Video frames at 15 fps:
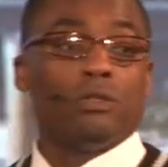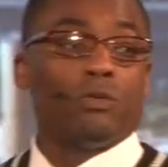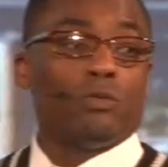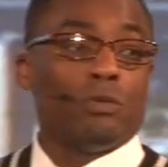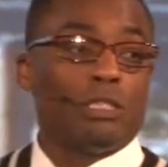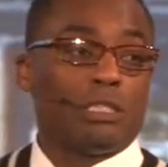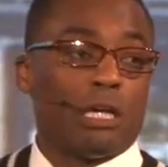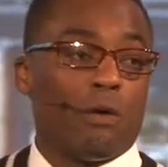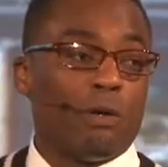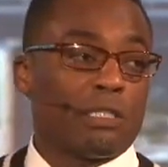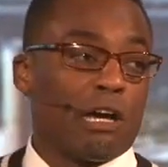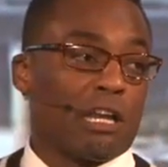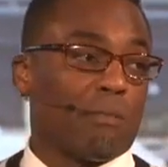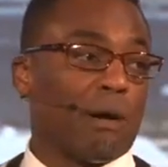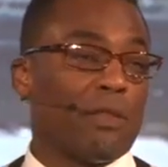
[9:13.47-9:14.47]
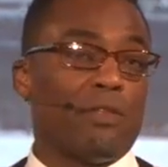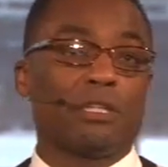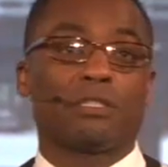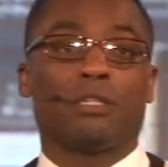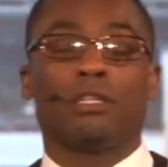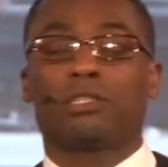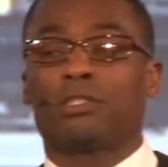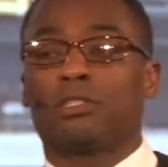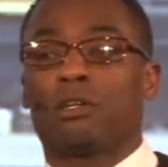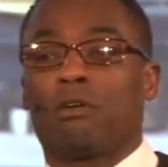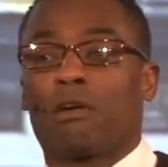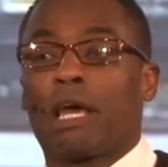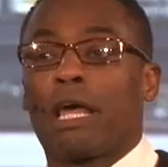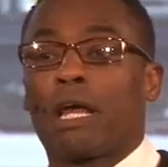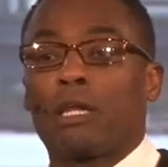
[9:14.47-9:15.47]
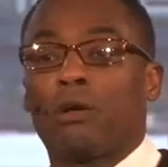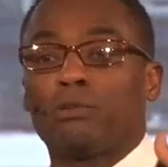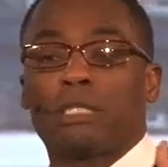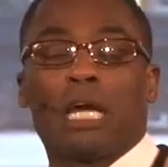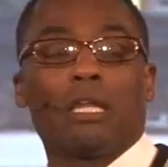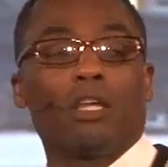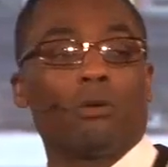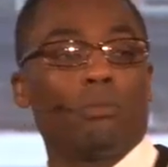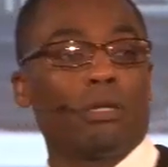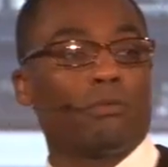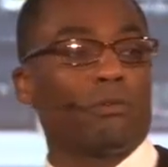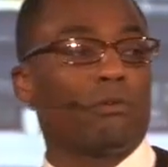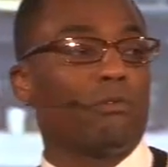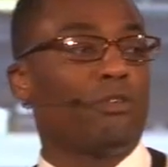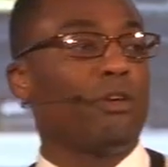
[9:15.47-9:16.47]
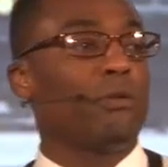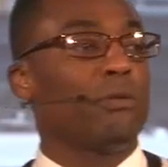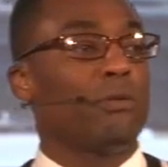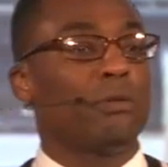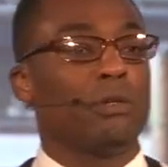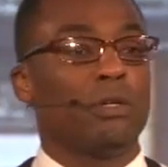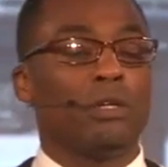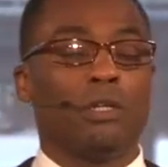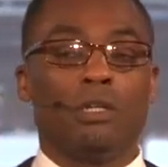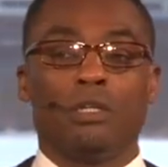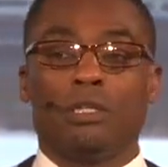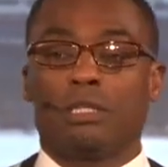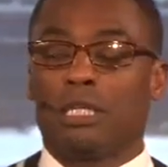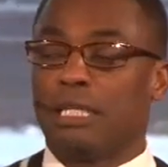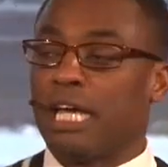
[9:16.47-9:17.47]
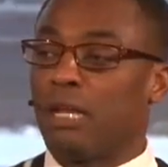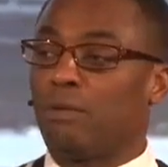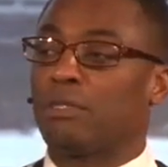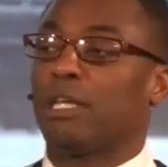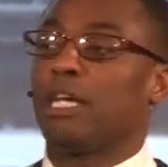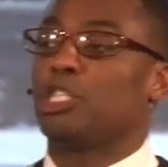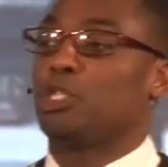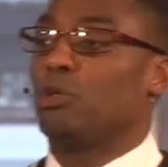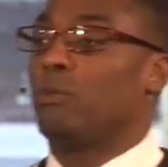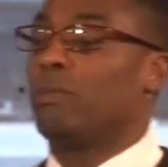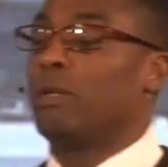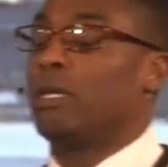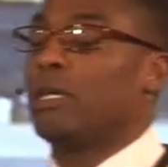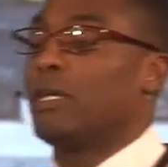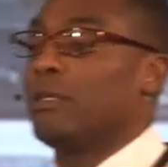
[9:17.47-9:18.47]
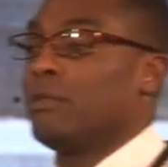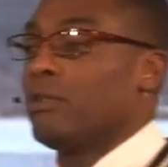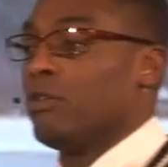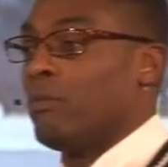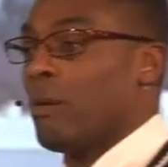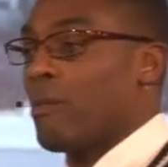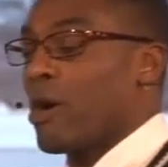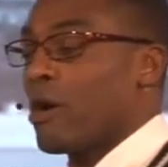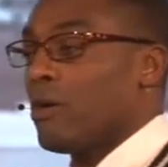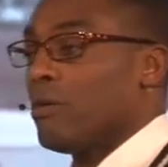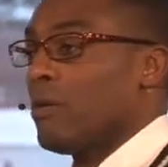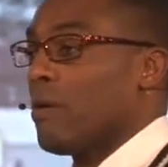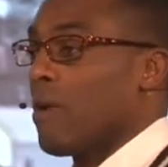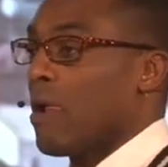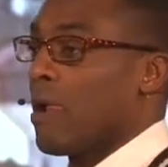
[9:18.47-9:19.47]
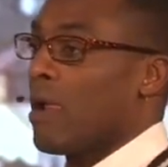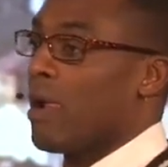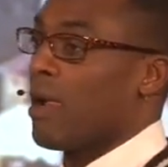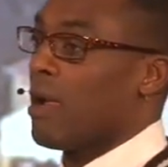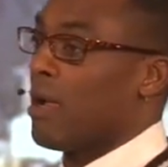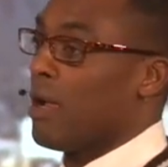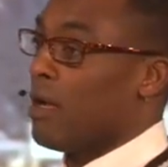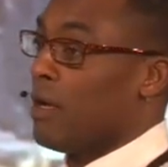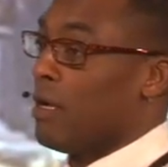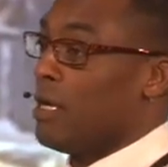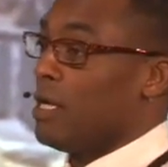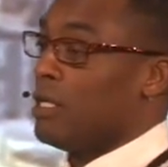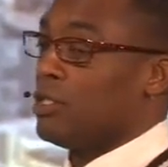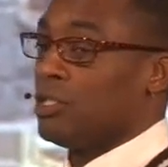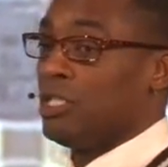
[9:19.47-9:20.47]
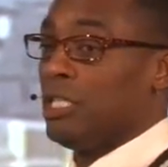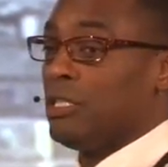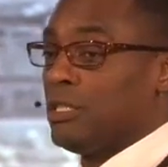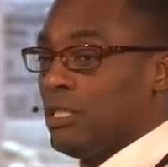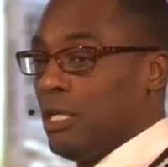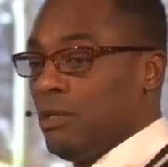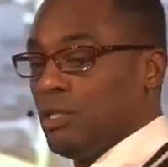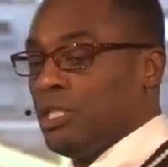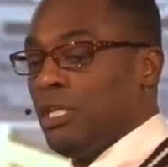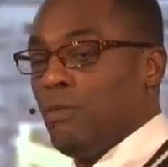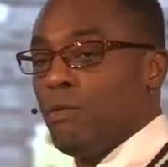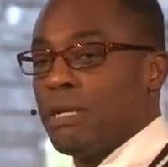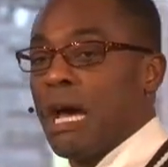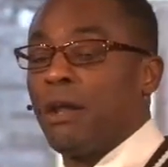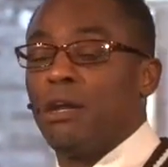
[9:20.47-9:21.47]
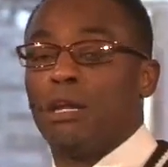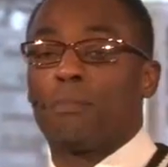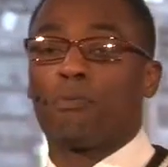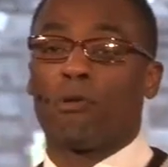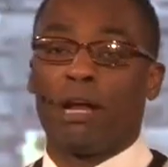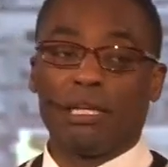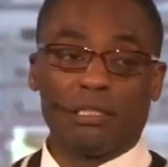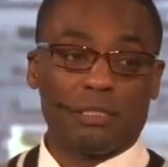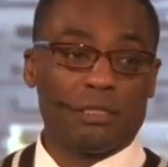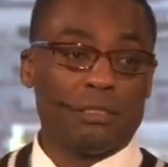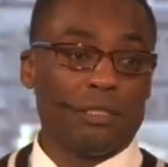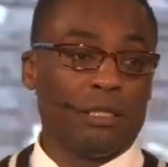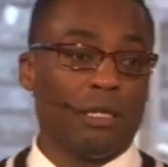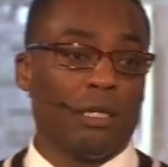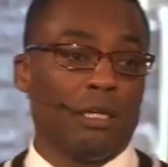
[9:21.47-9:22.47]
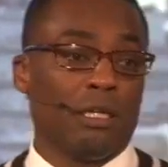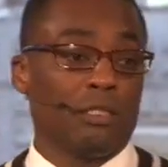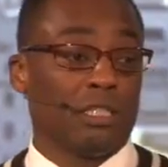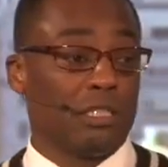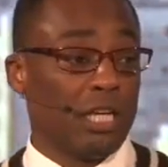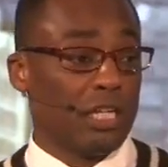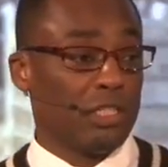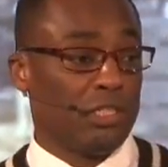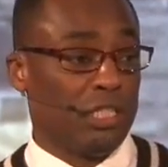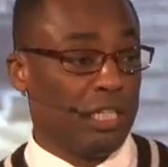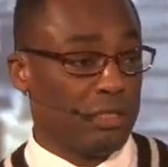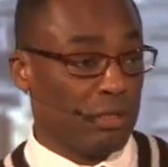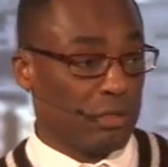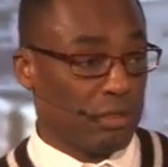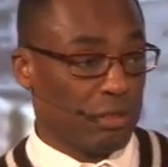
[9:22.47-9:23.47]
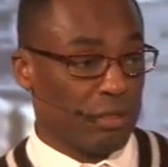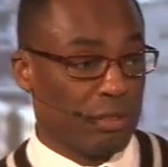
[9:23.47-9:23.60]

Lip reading: We talked about this, and this is going to kind of close out a little bit of a review. The lady with the issue of blood, you remember her? She went out in the press to touch Jesus.